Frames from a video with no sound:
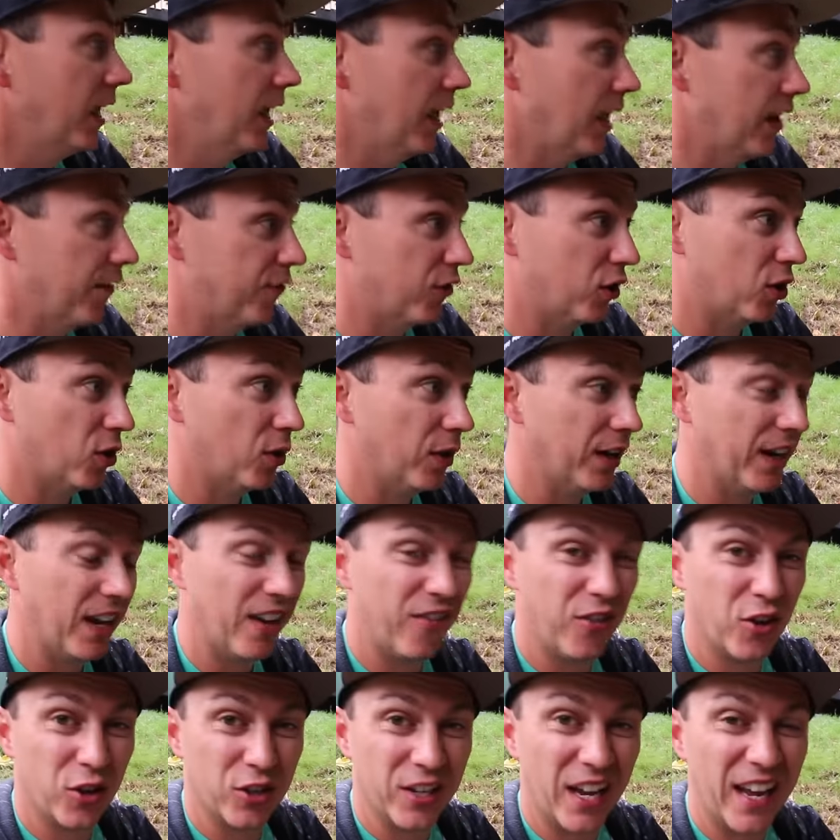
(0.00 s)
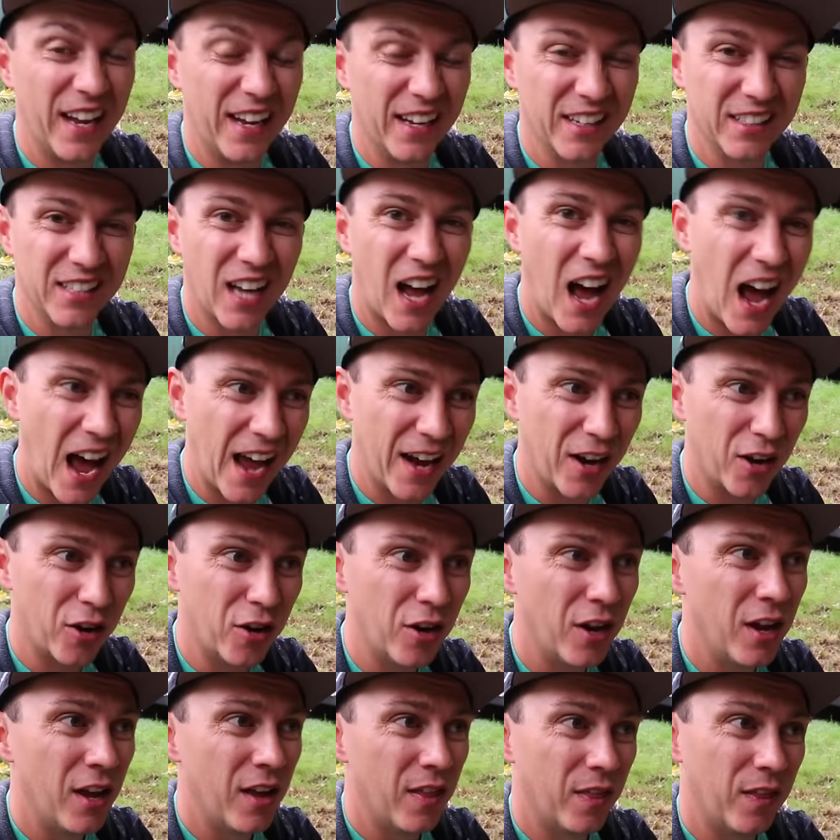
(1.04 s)
If your tank is higher
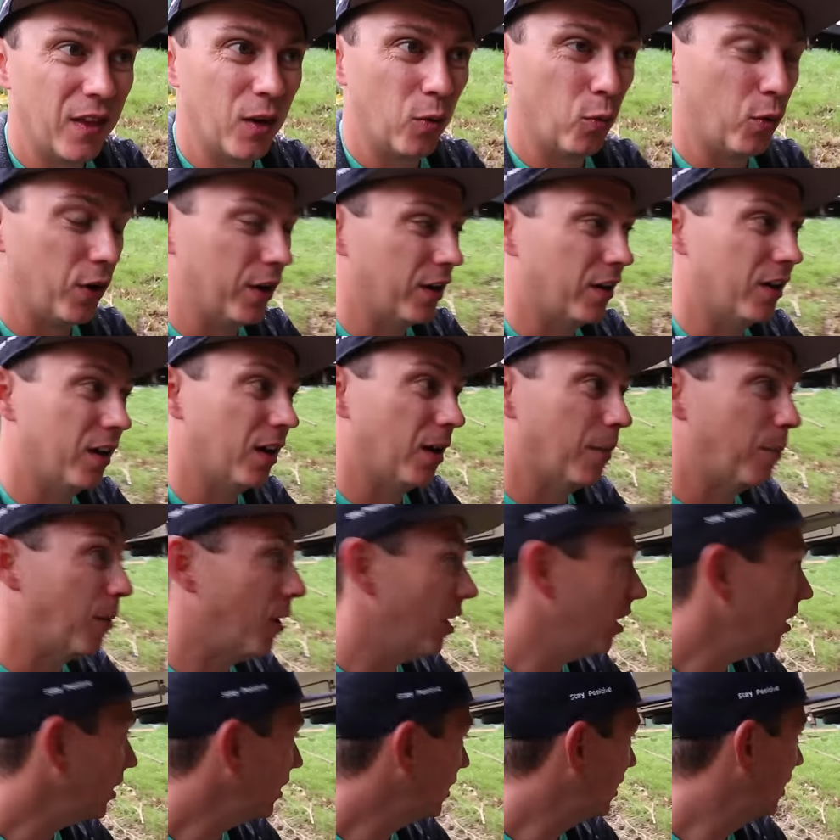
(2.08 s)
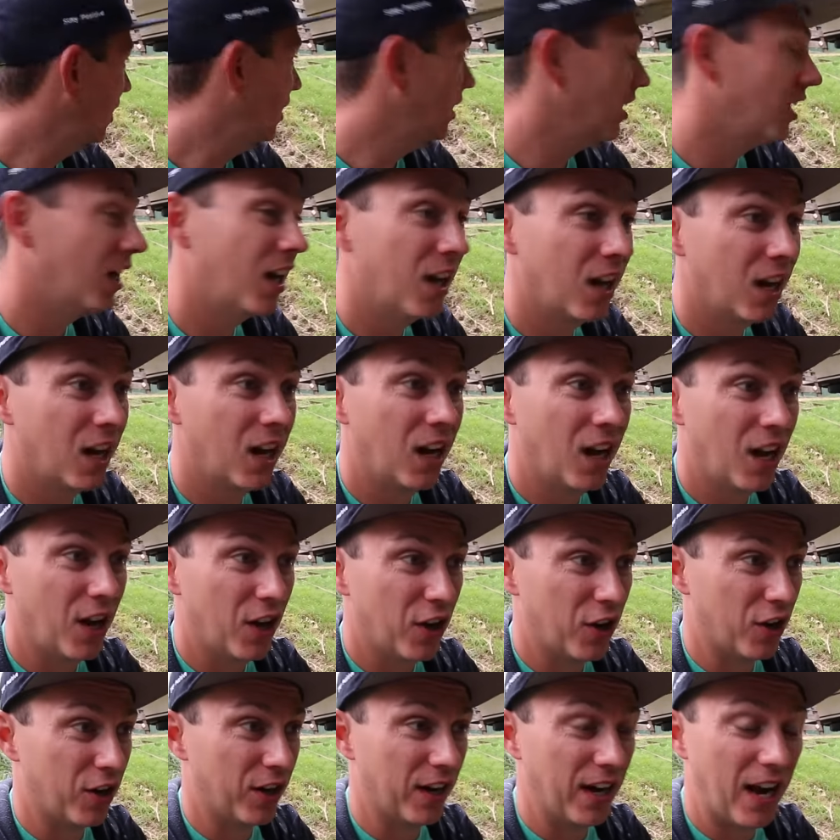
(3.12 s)
than where you're going to park,
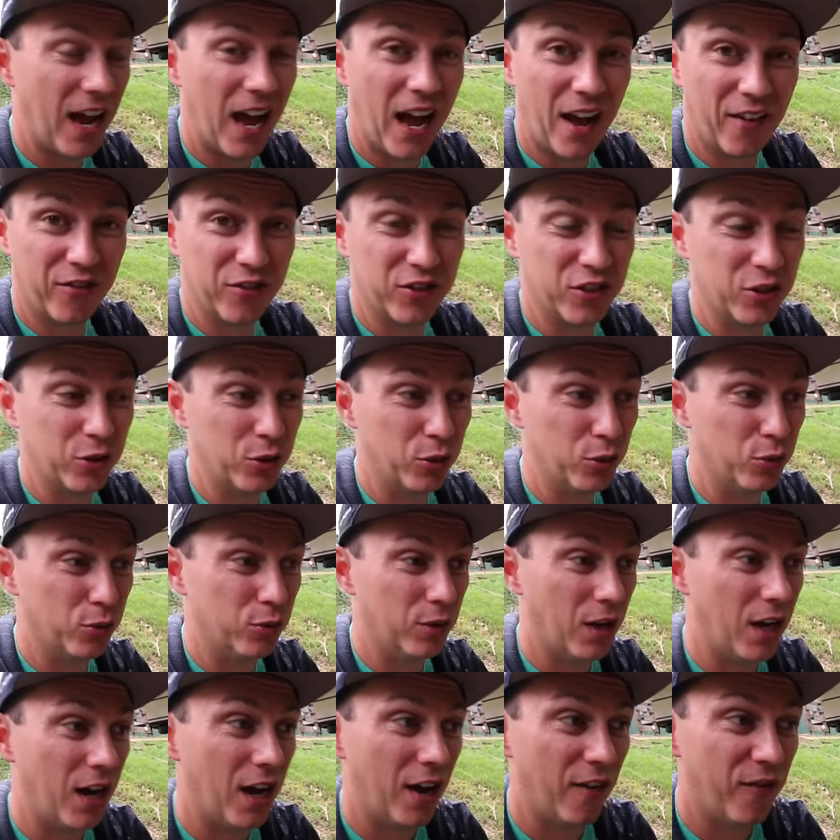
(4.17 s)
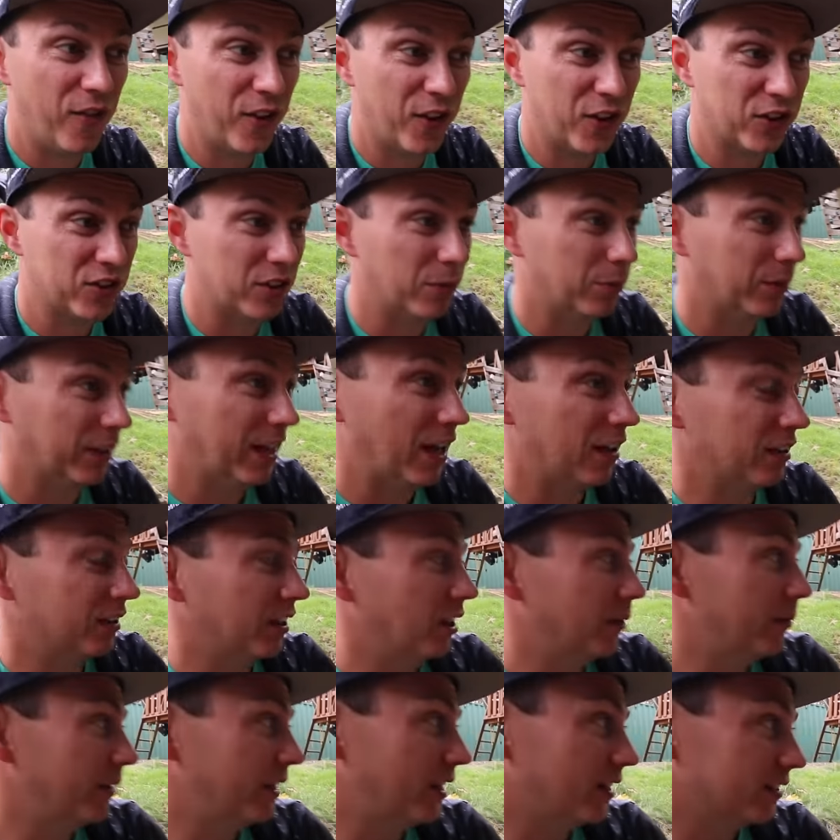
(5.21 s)
you're going to have to figure something out
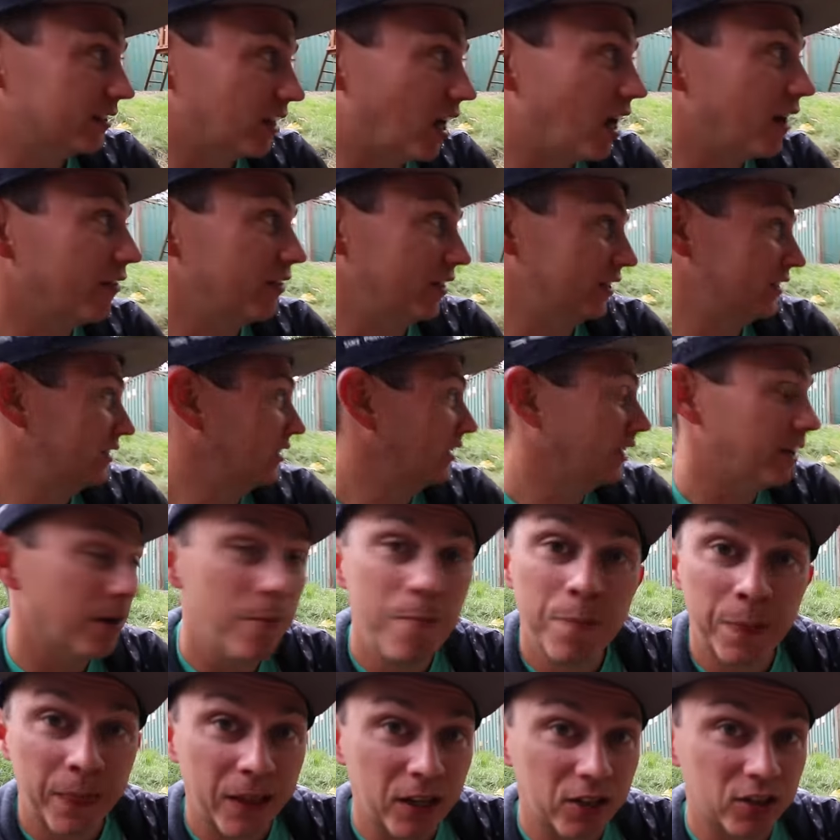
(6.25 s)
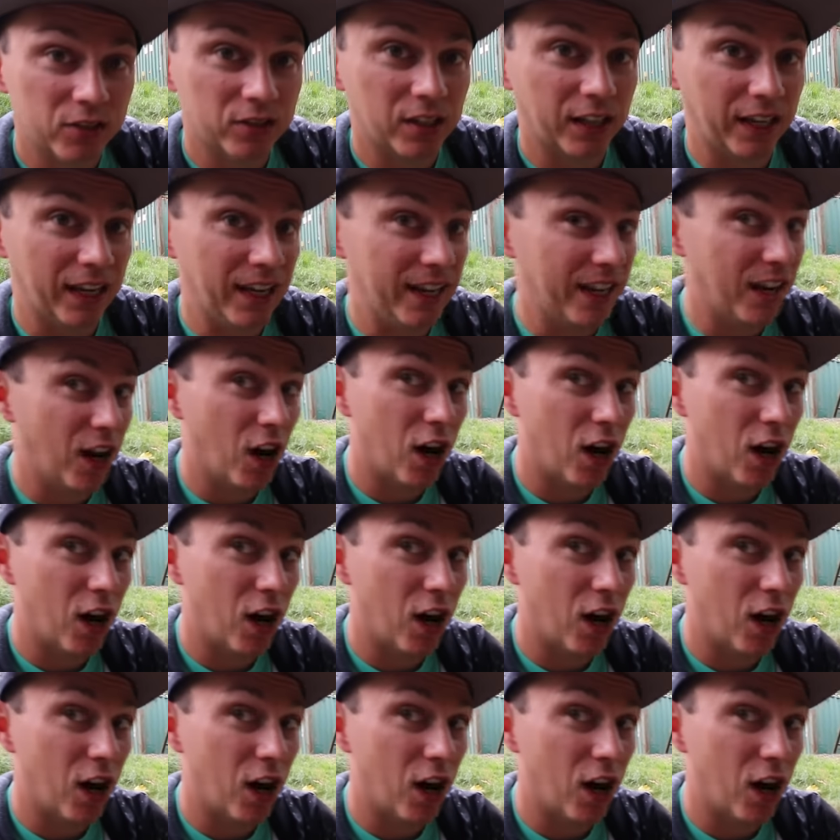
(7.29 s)
there, because obviously, just like any